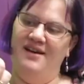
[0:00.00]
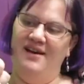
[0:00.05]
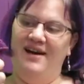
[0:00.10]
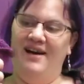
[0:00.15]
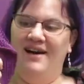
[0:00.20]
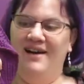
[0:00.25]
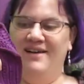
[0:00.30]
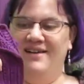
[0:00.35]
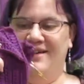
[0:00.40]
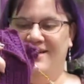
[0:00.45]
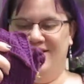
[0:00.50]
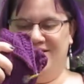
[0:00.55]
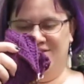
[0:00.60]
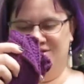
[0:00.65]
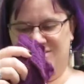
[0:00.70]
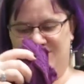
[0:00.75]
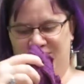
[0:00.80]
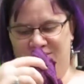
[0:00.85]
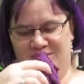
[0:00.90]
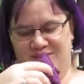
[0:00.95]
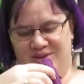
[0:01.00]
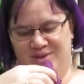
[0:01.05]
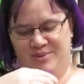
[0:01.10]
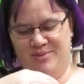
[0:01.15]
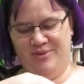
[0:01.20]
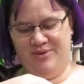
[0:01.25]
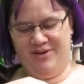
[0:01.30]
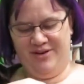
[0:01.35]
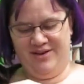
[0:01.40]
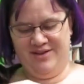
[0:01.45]
I'll, I'll show you
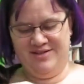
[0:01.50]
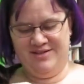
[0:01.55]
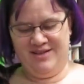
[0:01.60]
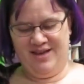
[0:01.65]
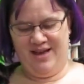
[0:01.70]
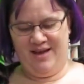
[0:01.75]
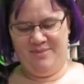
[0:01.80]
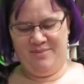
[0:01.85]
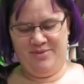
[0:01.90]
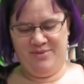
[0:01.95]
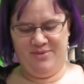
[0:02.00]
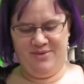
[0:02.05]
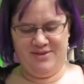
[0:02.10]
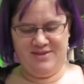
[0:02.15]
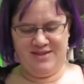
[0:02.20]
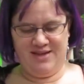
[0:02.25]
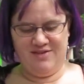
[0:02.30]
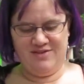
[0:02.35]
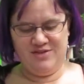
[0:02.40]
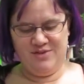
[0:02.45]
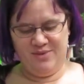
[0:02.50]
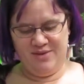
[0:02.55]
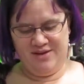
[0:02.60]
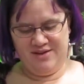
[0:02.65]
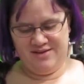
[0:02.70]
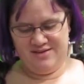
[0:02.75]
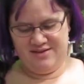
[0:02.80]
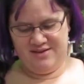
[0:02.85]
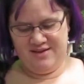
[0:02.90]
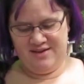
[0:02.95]
more in depth once I've
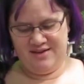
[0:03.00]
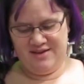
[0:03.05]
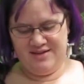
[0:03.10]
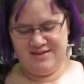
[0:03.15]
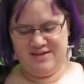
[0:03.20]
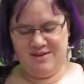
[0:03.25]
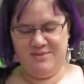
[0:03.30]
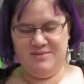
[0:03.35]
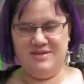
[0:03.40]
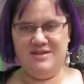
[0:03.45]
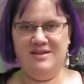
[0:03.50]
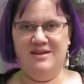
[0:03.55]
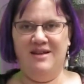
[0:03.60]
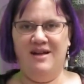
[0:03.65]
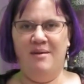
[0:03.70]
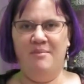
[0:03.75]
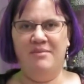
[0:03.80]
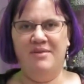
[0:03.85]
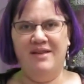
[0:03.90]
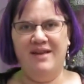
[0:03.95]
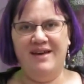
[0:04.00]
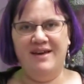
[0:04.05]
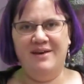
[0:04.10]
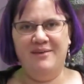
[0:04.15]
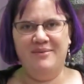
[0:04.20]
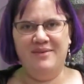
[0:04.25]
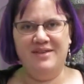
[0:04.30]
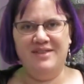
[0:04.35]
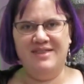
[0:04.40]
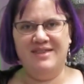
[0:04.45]
tweaked it because I'm still I'm
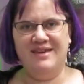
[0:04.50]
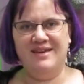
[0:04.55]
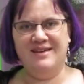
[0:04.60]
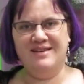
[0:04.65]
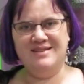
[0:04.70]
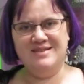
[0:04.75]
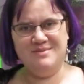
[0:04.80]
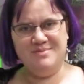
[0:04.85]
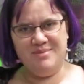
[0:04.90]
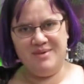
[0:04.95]
playing with things,